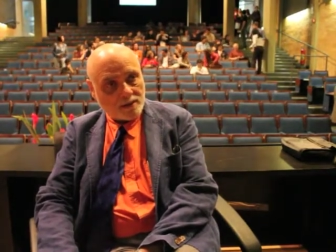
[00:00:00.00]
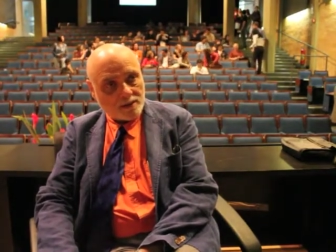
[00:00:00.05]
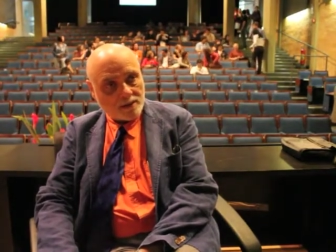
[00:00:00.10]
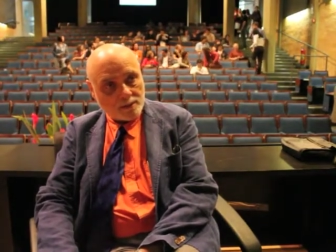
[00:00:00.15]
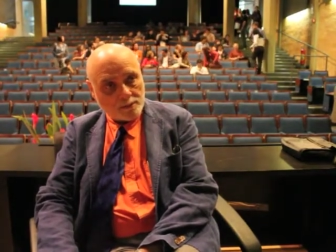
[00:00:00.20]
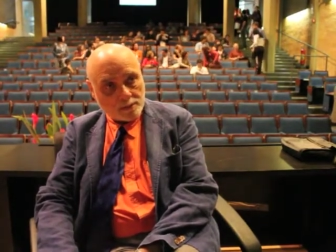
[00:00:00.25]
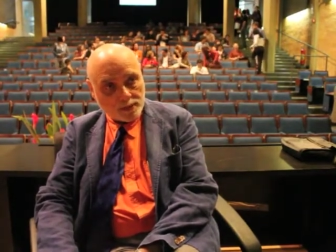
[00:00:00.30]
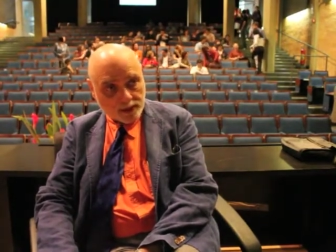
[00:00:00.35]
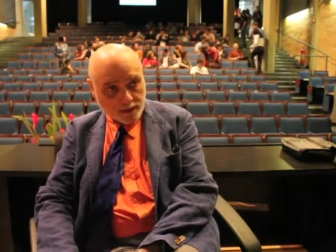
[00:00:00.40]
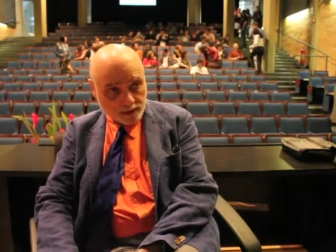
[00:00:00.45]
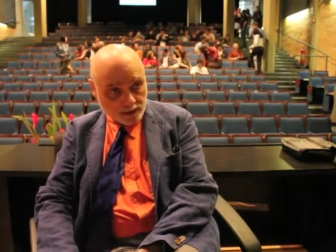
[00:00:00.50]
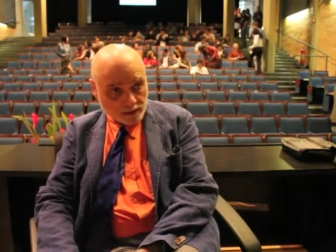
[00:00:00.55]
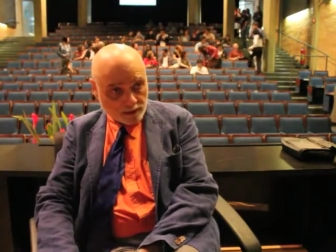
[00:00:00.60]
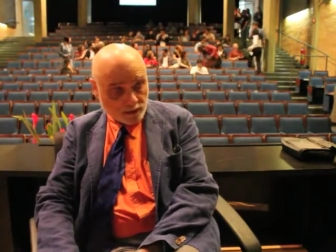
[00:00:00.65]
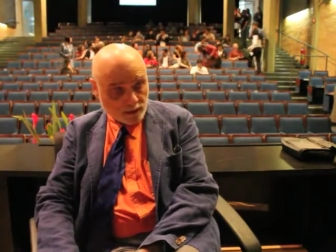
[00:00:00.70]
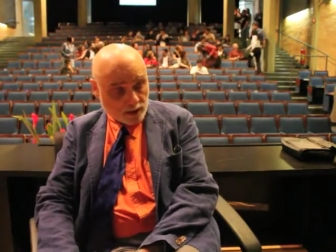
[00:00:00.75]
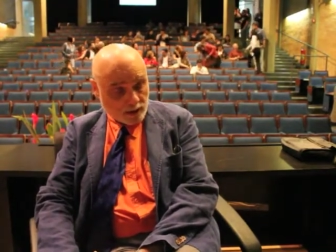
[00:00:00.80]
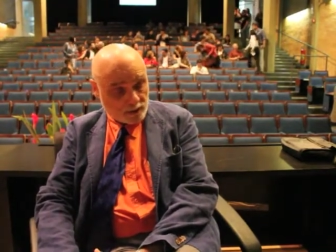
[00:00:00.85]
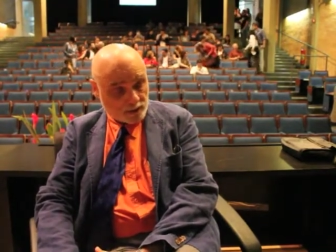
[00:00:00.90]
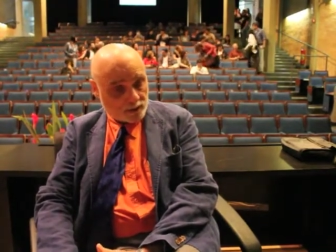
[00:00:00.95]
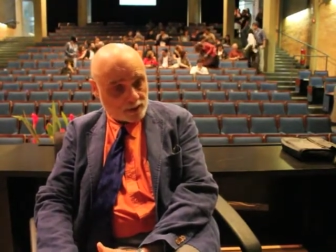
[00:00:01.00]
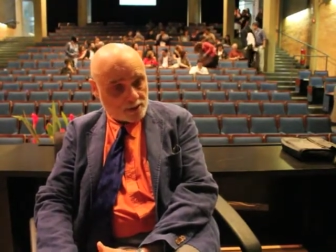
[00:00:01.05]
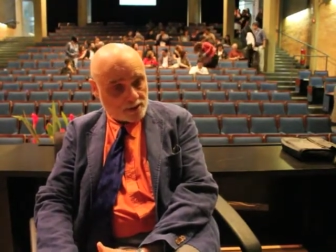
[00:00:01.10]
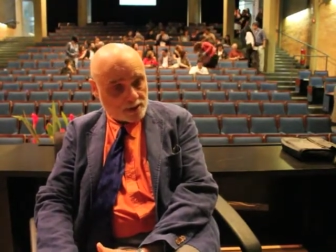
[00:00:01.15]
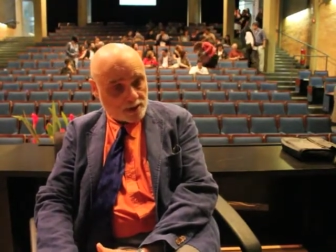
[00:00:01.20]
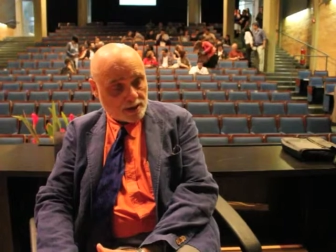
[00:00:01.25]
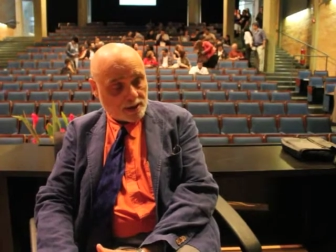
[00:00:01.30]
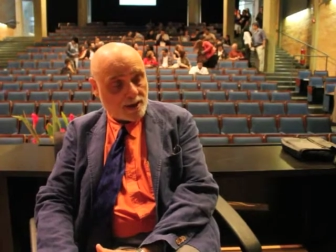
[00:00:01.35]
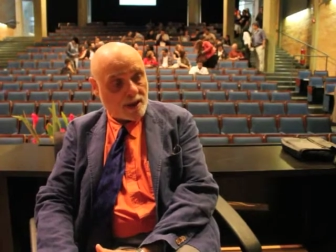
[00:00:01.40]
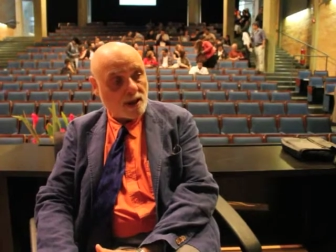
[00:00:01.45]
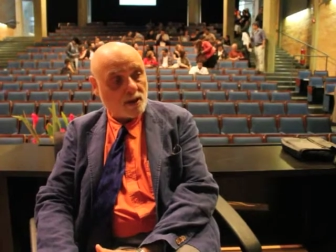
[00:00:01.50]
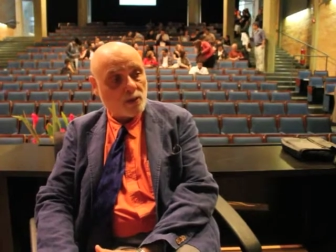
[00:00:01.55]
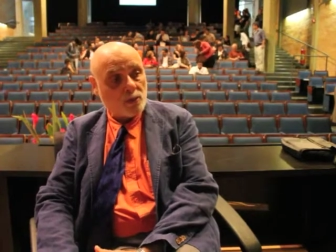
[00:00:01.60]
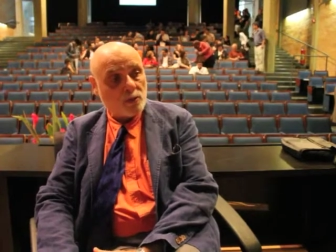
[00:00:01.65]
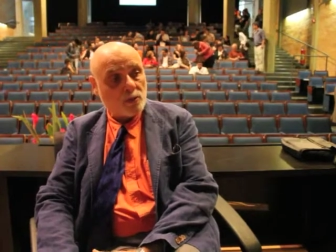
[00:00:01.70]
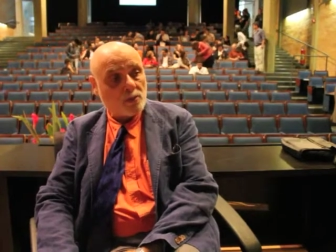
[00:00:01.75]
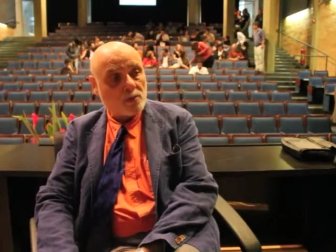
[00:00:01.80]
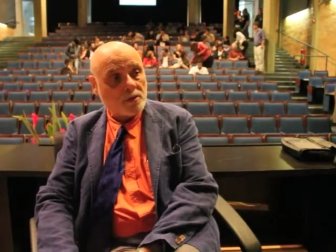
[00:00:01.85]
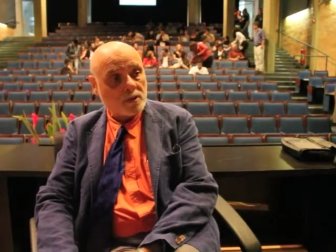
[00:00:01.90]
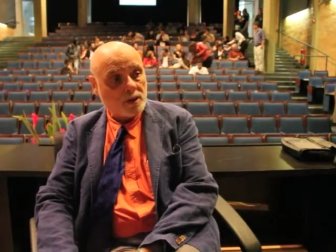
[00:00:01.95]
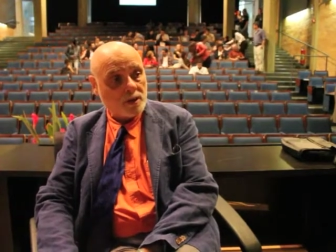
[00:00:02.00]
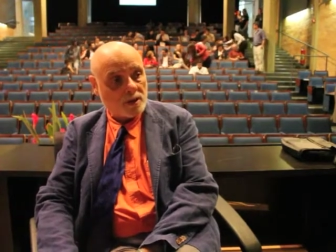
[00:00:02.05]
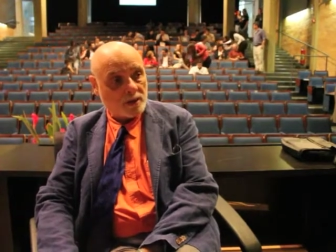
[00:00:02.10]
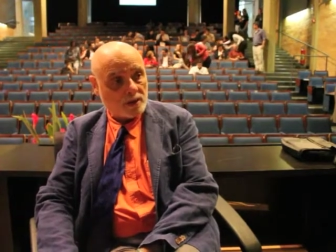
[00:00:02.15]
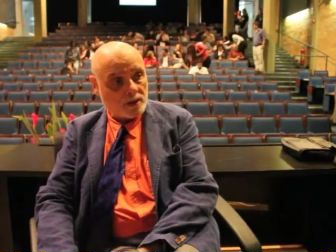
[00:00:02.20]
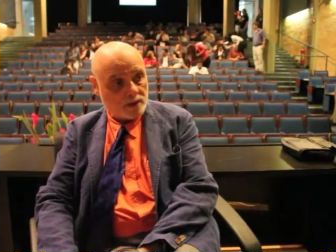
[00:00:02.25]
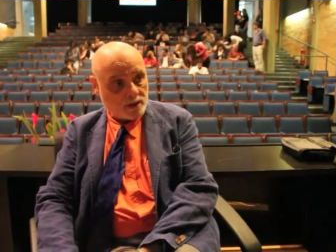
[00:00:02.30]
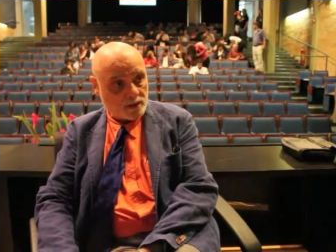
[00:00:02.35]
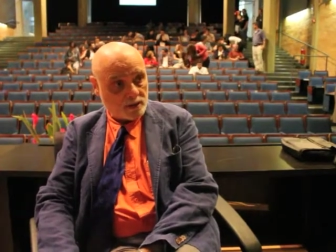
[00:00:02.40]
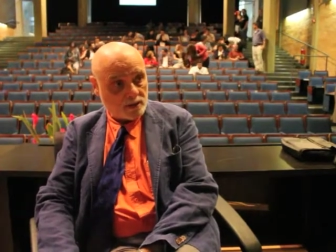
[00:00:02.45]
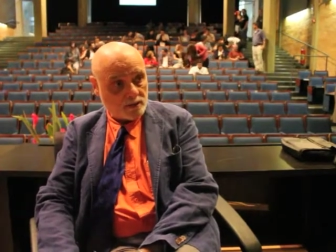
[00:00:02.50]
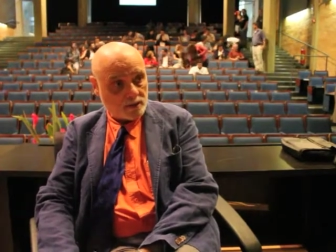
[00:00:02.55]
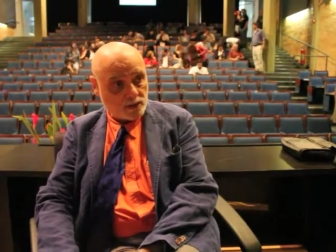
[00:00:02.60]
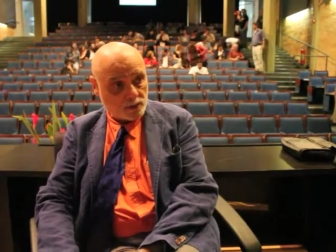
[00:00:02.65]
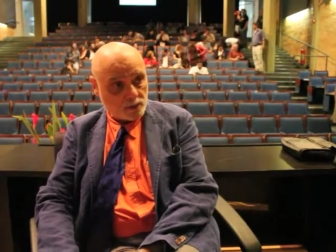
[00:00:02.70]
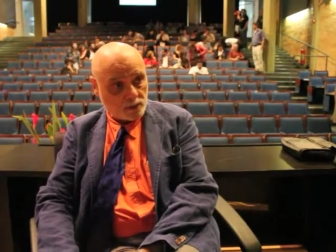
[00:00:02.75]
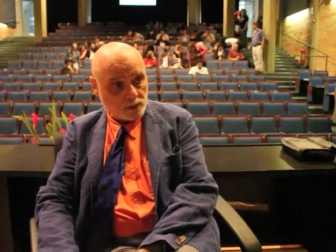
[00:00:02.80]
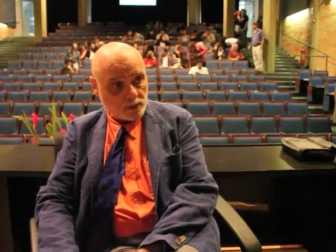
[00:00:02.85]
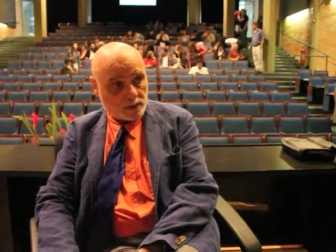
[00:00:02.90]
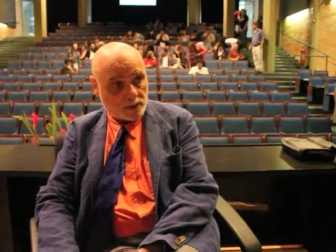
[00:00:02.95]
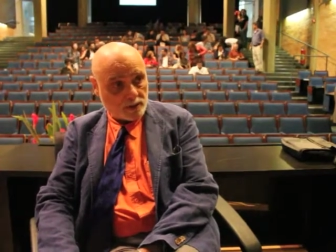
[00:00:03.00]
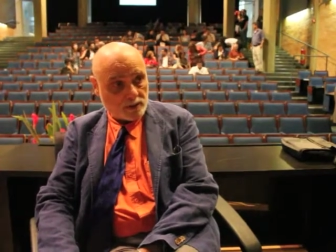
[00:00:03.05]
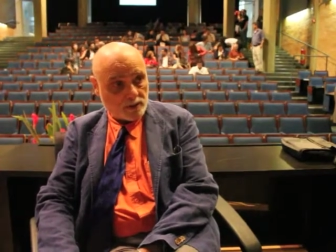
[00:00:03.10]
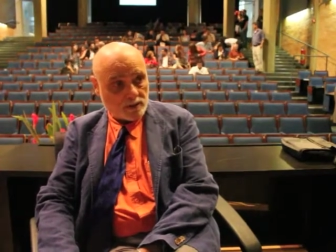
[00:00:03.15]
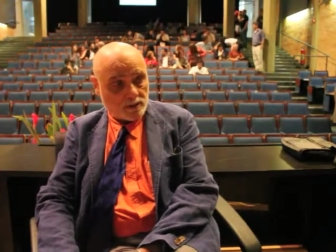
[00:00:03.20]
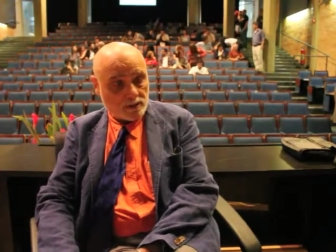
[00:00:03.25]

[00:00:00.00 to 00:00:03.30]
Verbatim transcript: to begin to understand how you think individually.